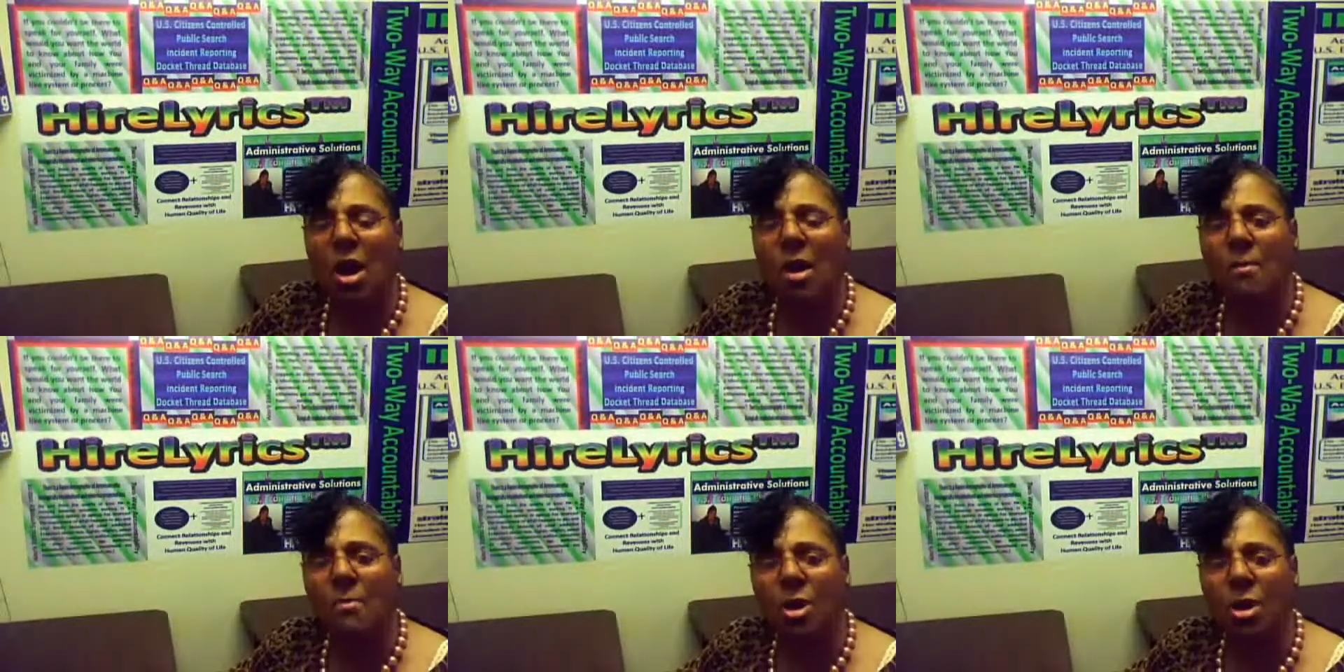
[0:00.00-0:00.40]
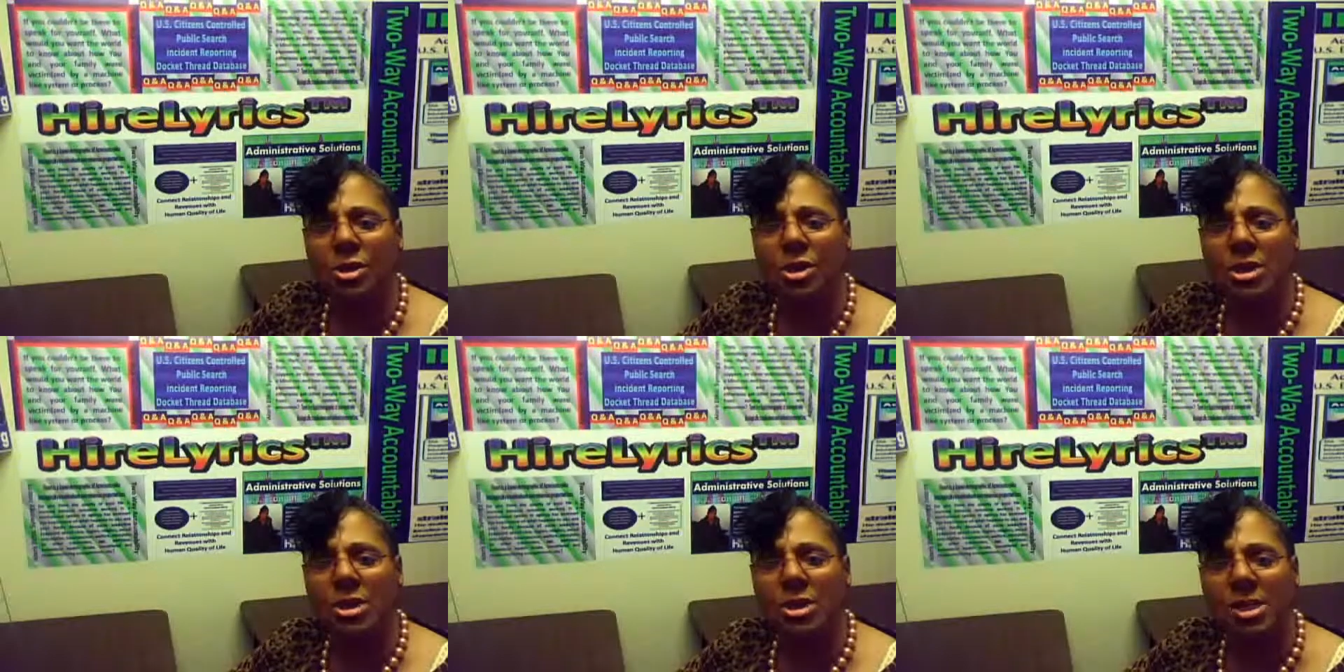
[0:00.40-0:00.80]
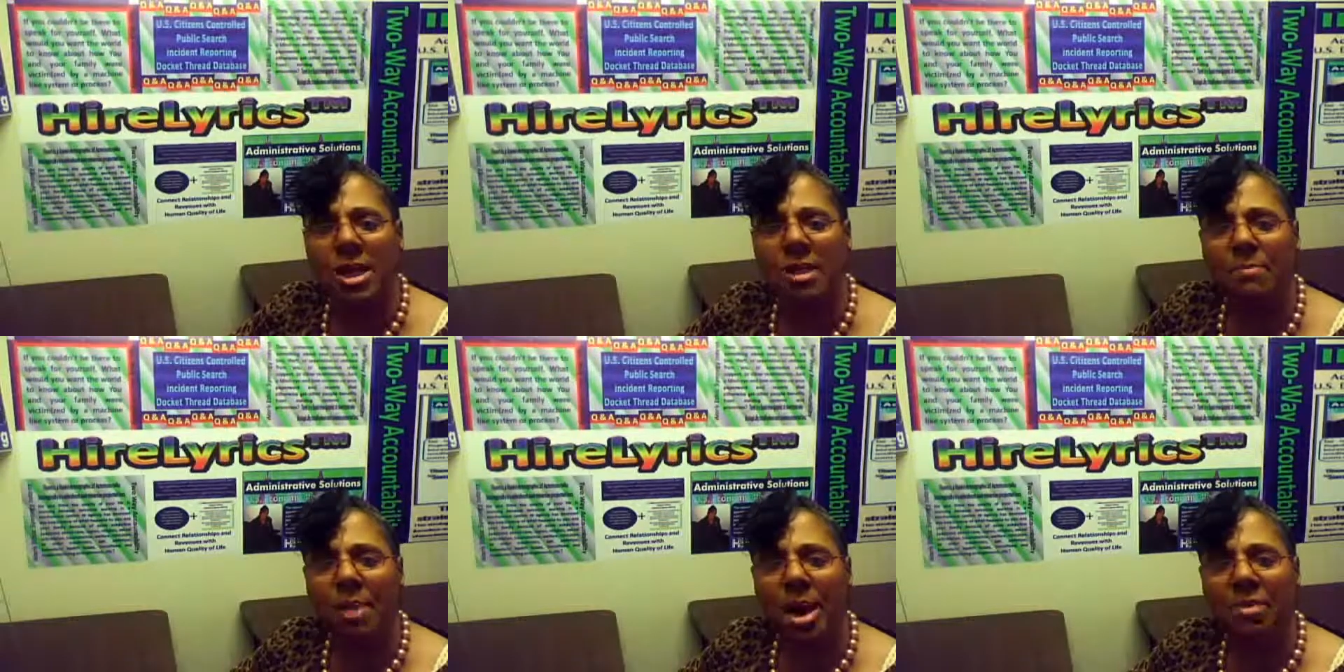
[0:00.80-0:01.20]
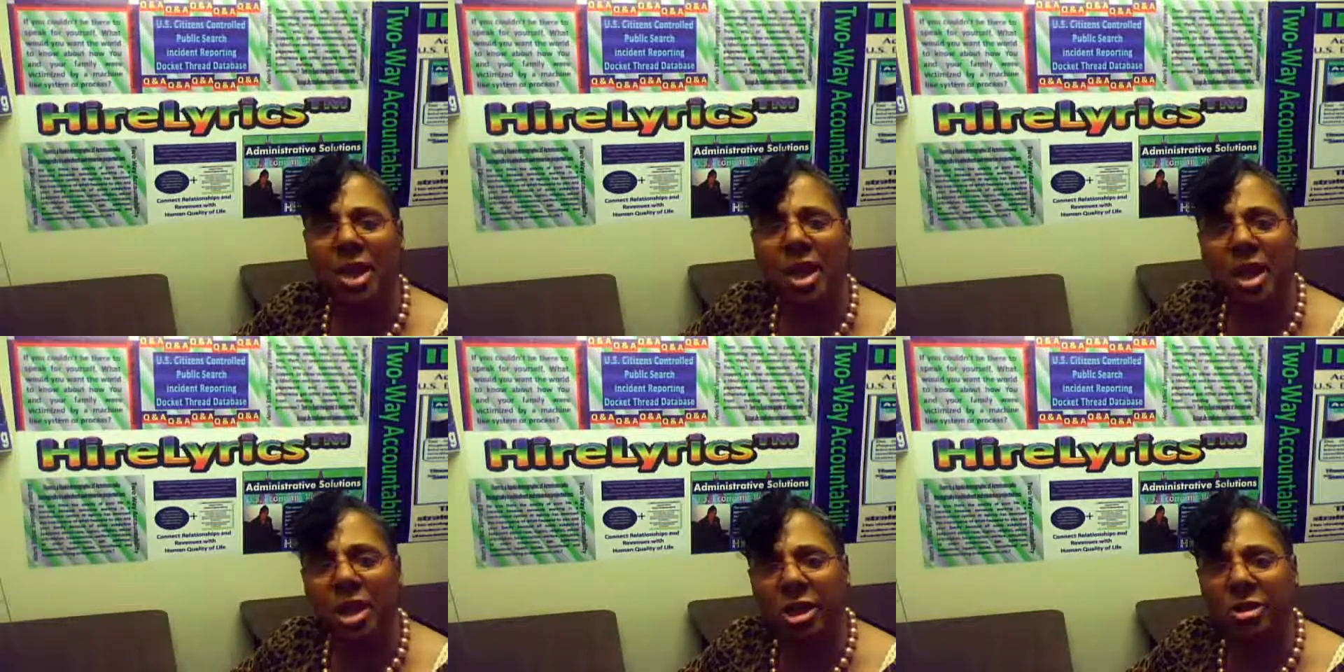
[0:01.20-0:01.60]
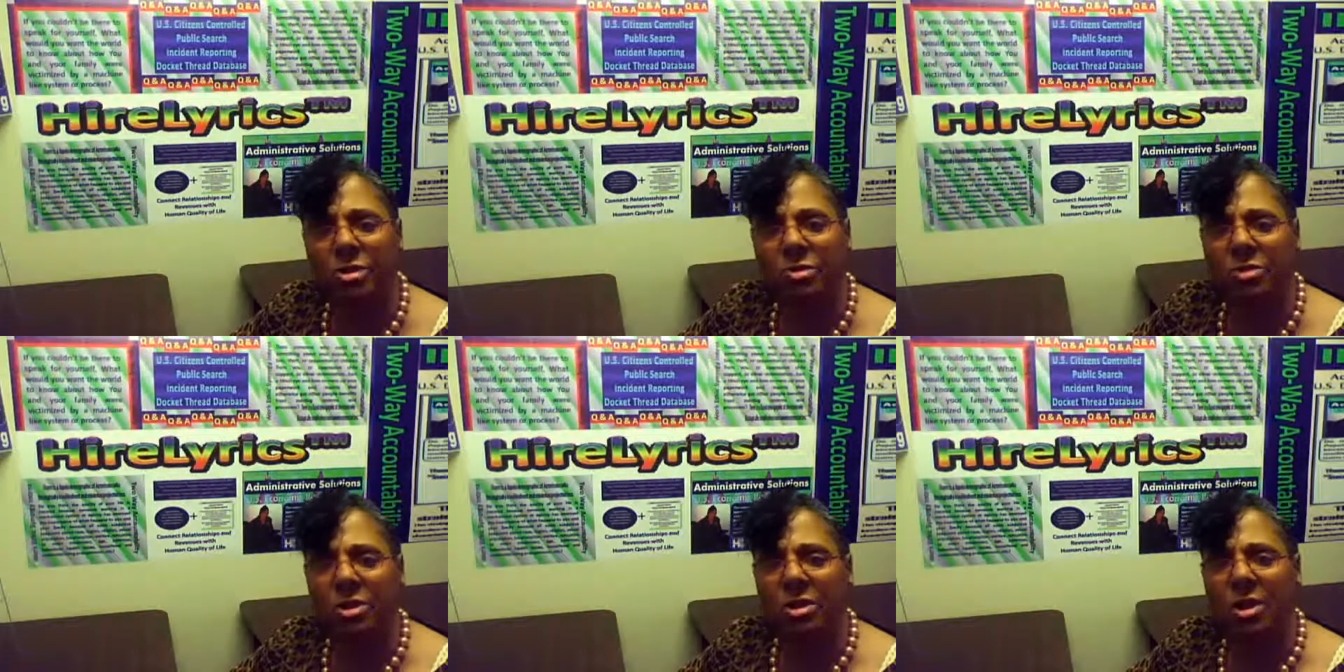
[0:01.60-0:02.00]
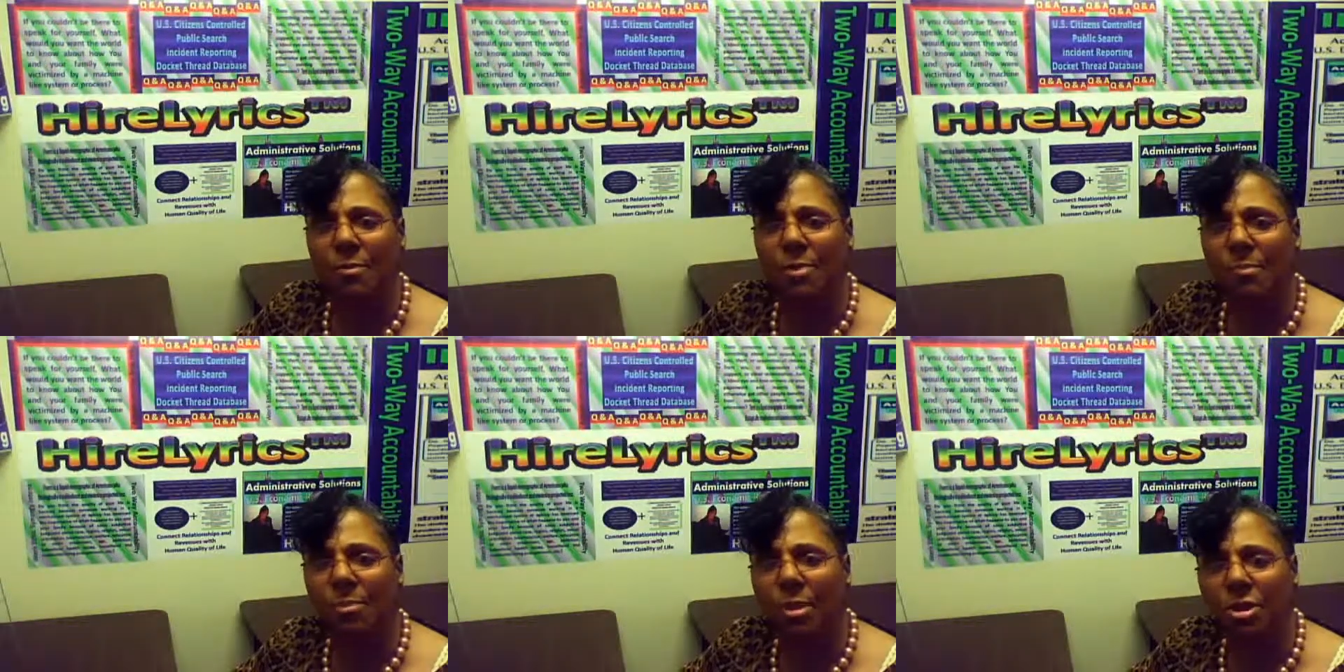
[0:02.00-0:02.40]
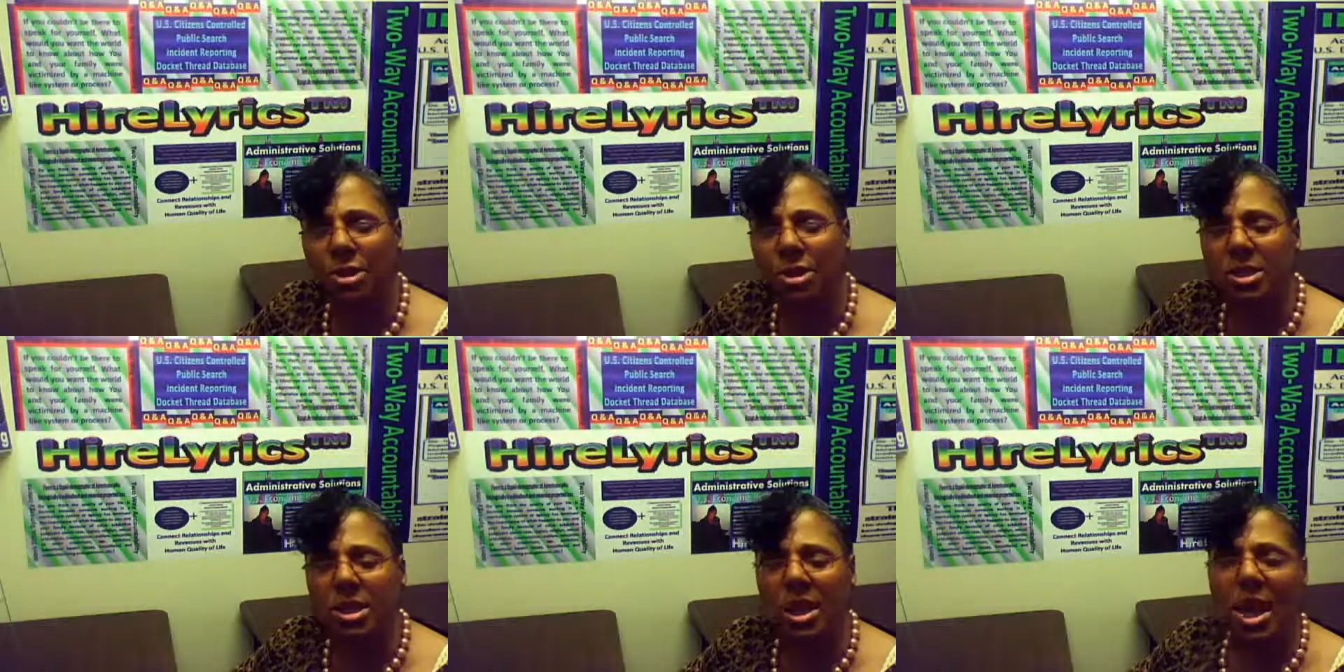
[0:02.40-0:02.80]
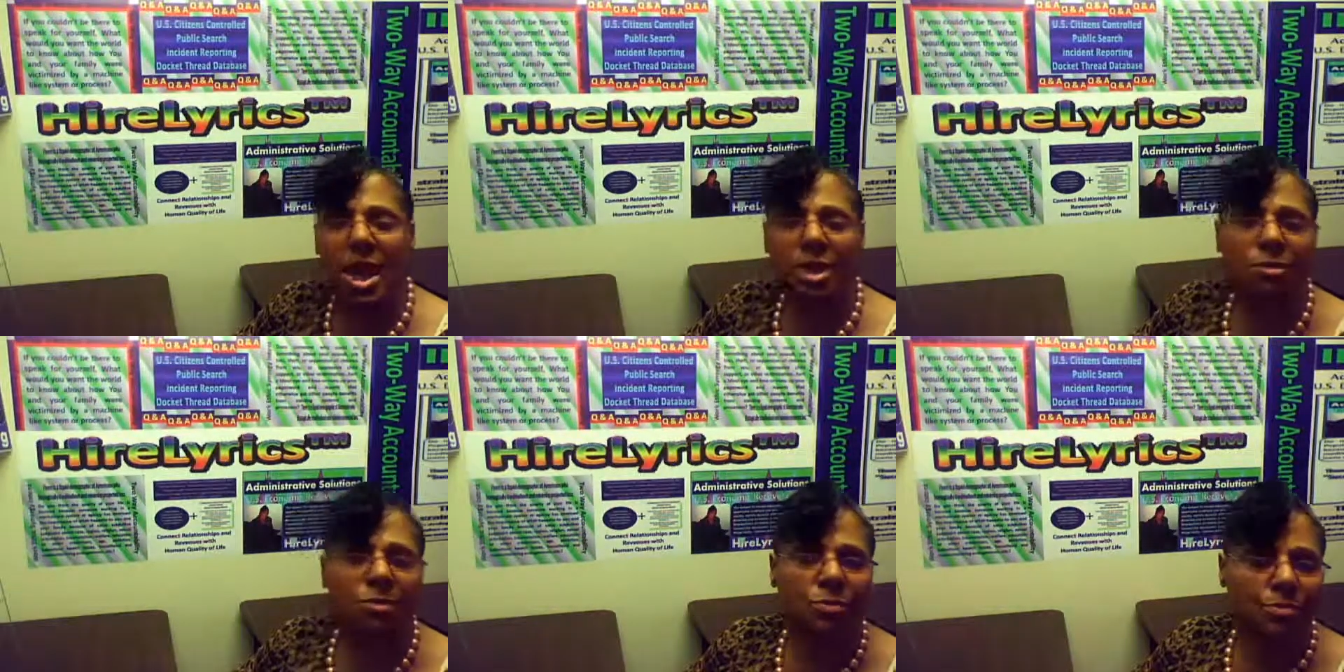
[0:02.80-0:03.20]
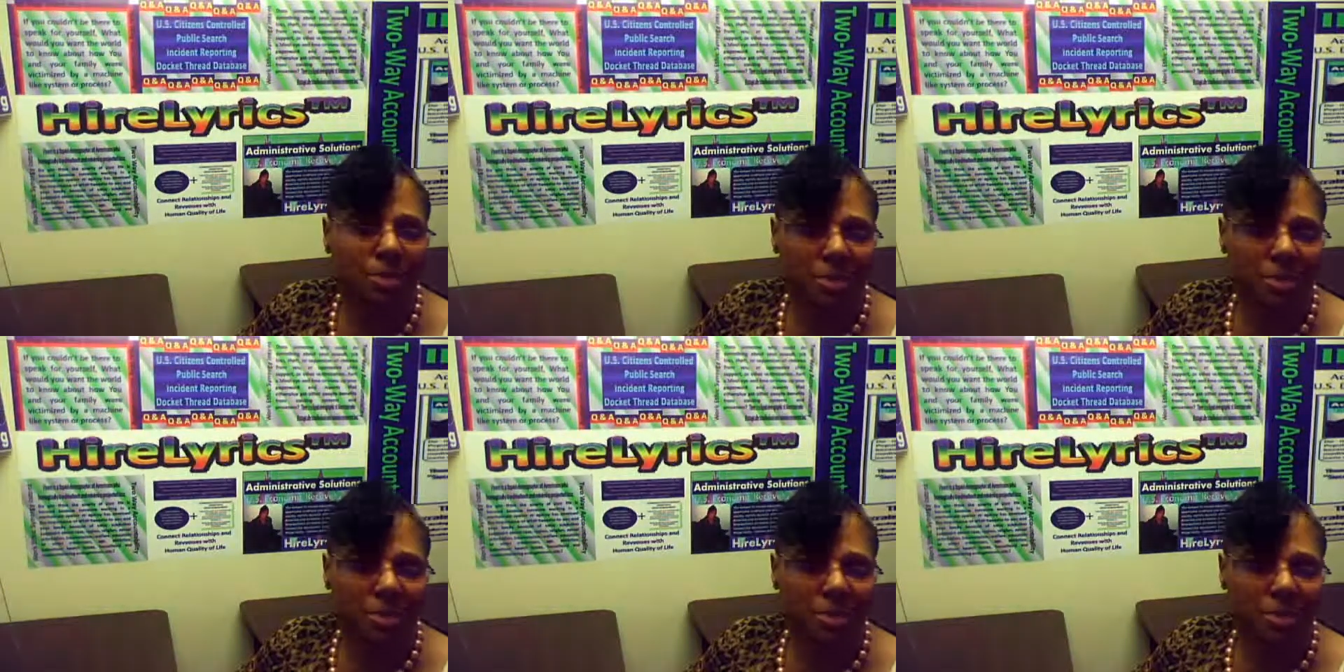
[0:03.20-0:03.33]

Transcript: emerges seen by the industries that would purchase it and